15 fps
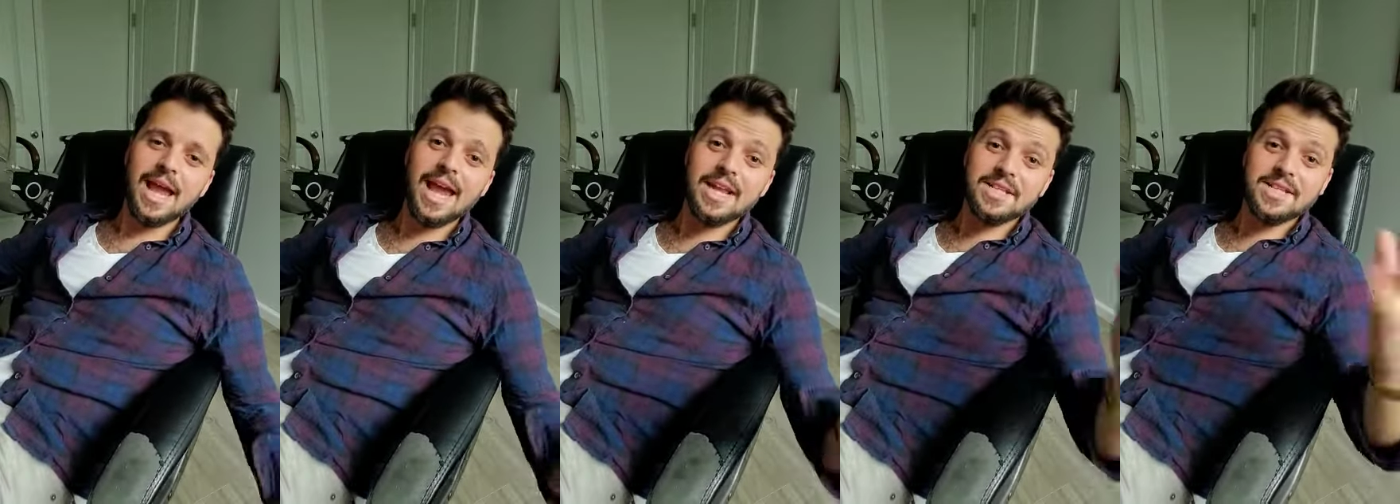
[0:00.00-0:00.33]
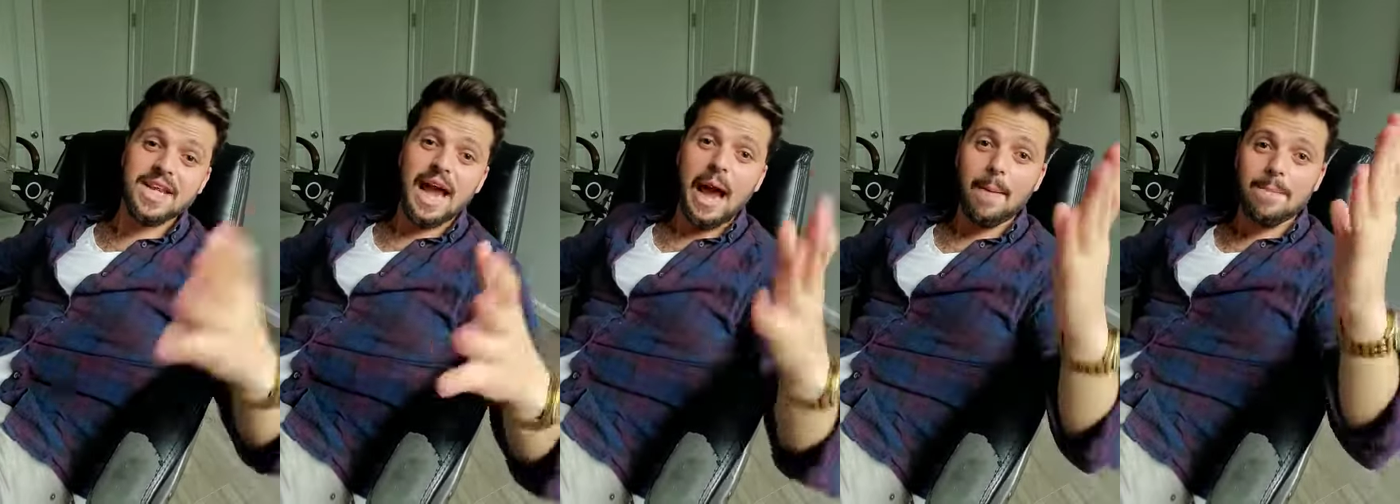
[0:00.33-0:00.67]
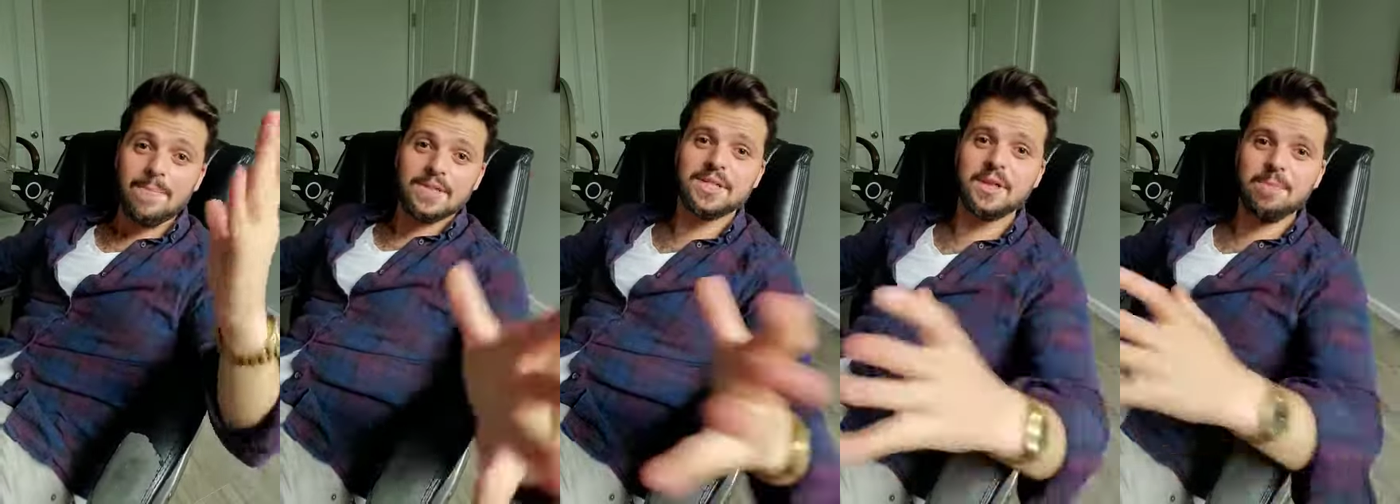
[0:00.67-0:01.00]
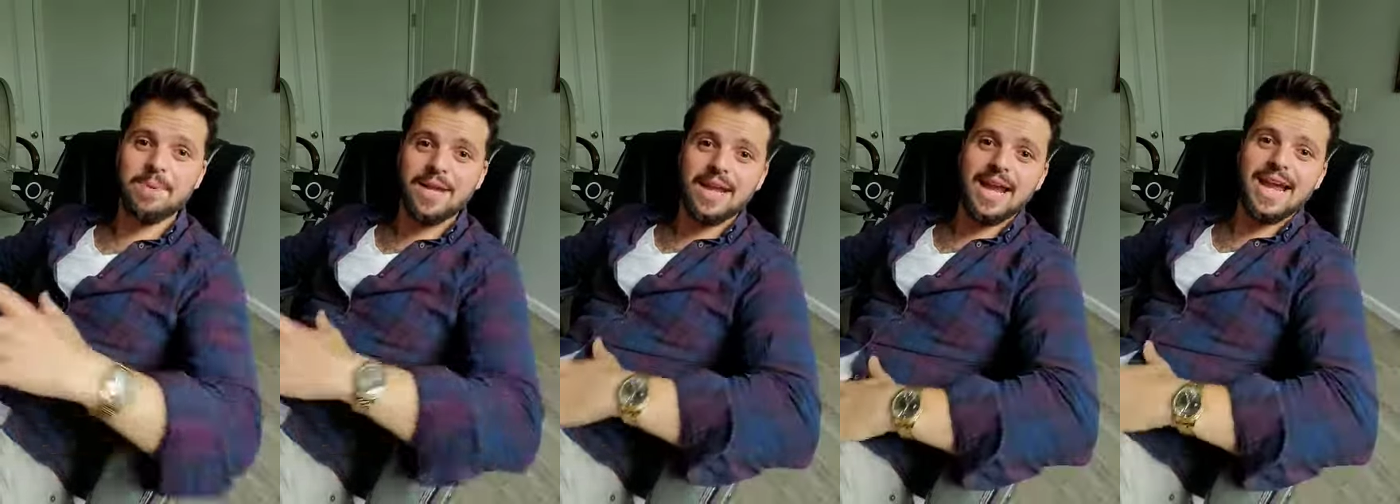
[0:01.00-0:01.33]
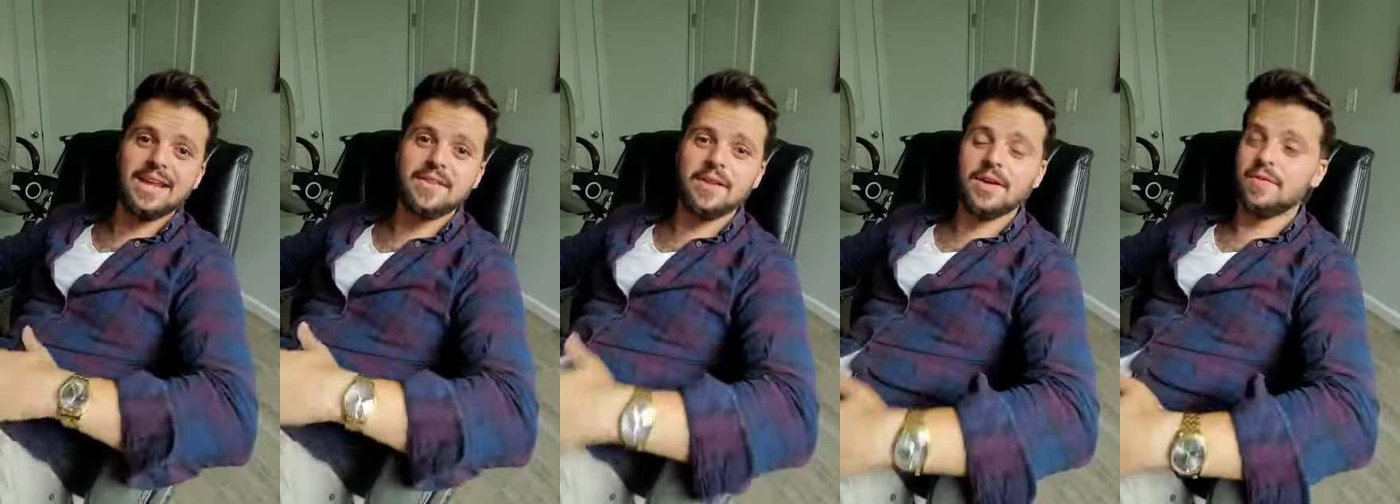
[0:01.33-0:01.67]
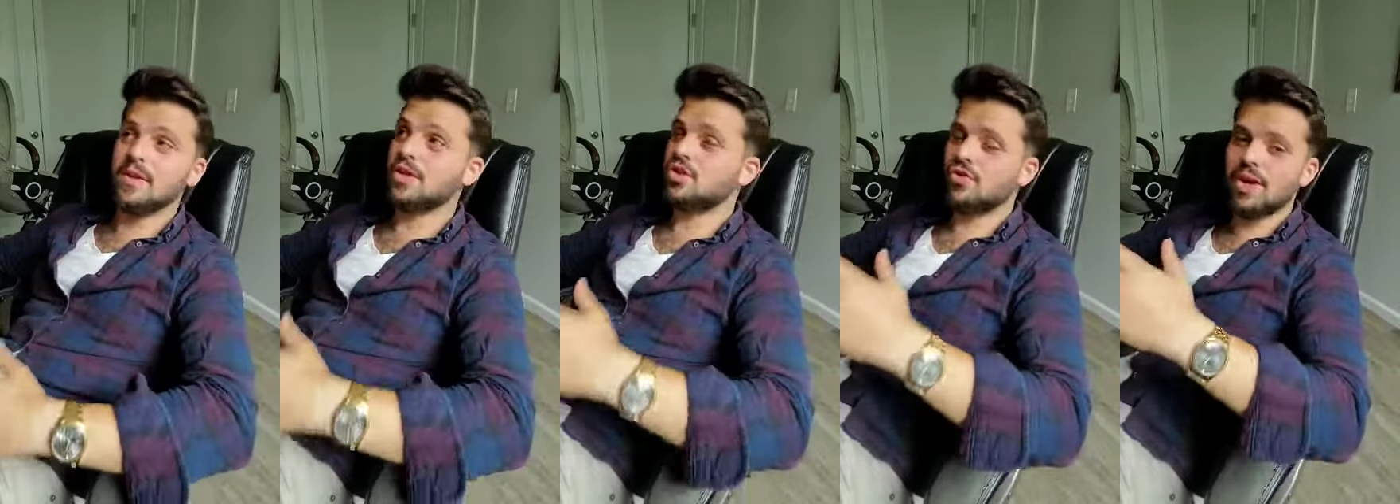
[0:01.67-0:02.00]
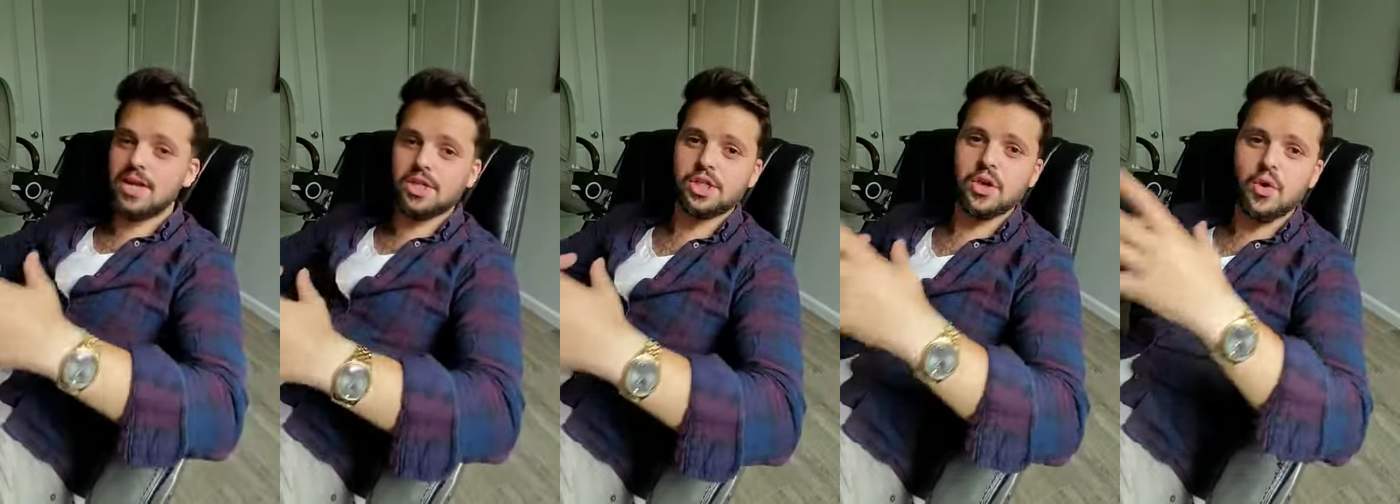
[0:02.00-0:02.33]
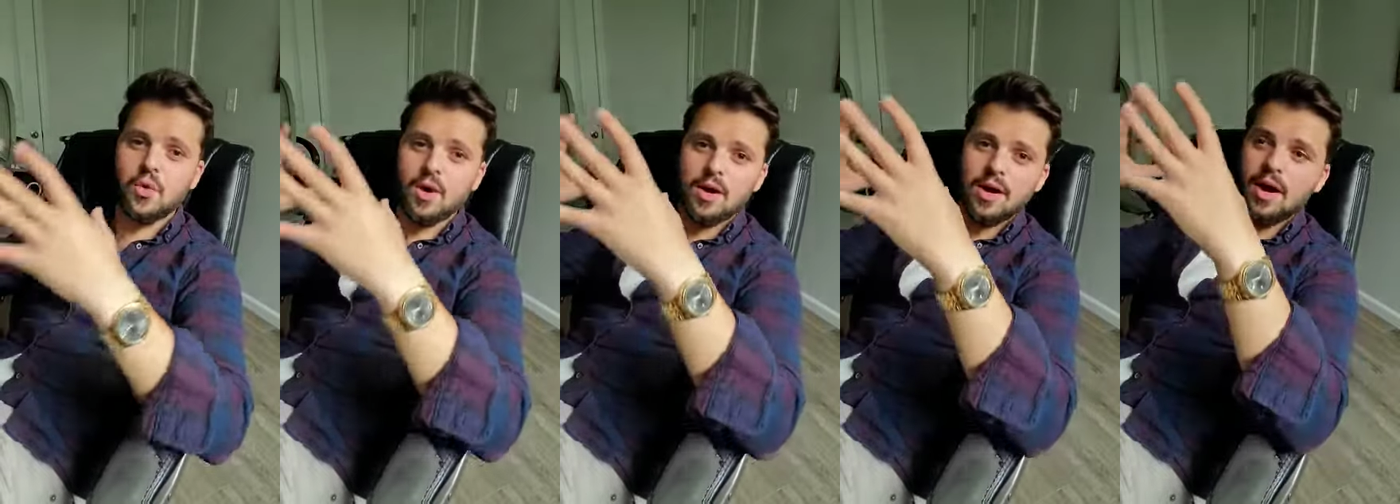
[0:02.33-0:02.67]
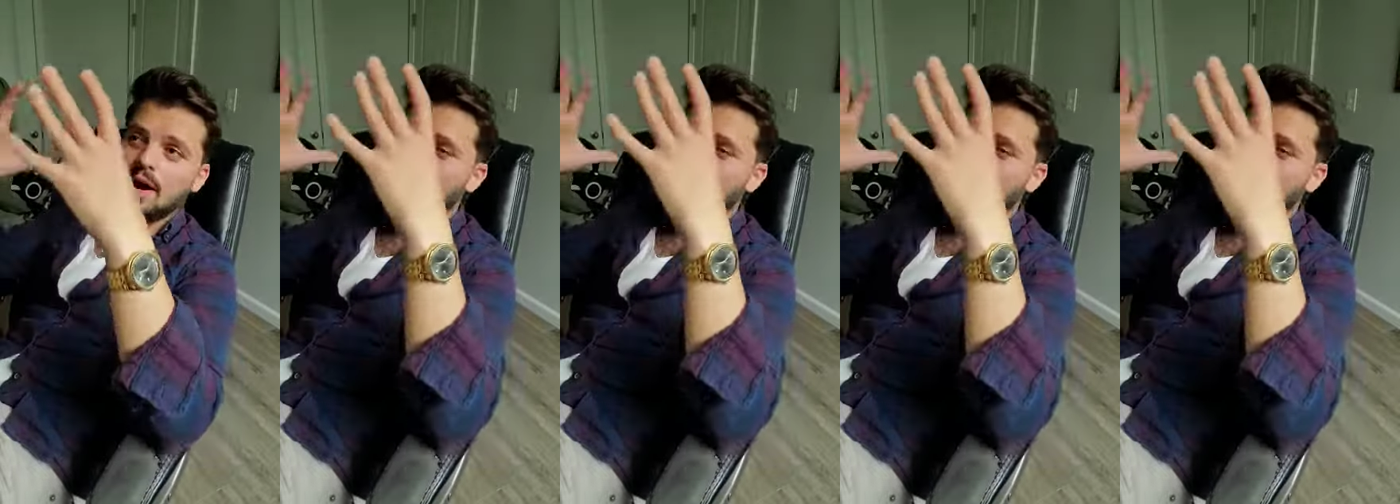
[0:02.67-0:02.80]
Itzy happens to be in the trade show